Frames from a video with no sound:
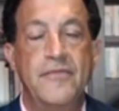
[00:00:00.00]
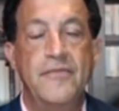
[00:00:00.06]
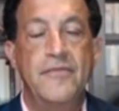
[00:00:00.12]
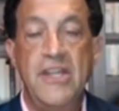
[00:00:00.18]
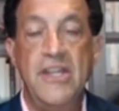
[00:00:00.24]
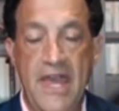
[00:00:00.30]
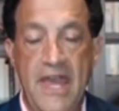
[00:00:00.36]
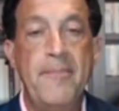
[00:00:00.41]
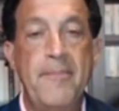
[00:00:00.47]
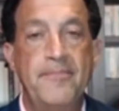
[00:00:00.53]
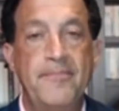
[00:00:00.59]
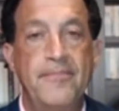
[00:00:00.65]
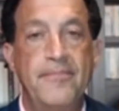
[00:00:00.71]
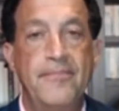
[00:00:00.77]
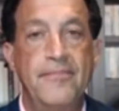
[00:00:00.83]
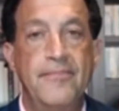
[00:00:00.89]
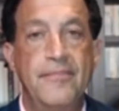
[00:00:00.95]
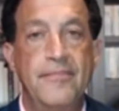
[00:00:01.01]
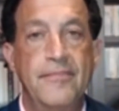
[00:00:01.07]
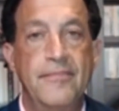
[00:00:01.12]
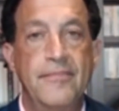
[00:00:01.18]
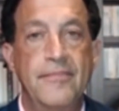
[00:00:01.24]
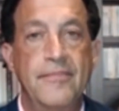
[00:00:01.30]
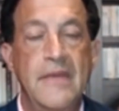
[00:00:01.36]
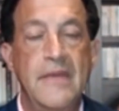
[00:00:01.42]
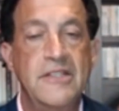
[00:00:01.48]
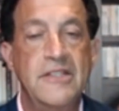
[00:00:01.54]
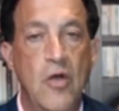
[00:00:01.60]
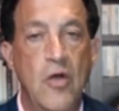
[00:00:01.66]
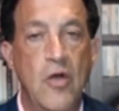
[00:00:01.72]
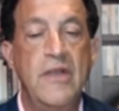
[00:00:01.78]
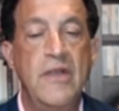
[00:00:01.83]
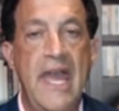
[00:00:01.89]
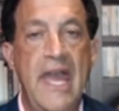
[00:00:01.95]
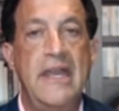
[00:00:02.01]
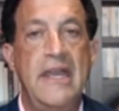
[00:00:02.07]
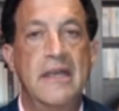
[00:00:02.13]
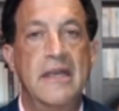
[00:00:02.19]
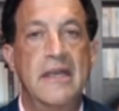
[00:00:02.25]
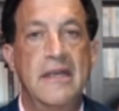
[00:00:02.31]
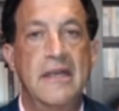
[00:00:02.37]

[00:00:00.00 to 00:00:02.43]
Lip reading: to them is okay,